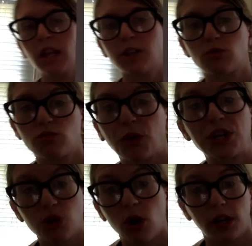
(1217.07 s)
like
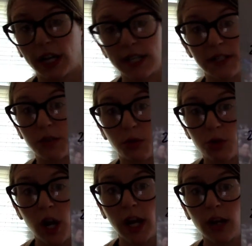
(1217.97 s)
redrawing it as its own
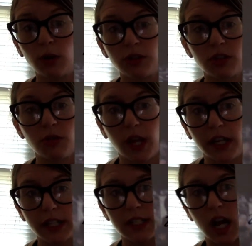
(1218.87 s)
triangle so that it's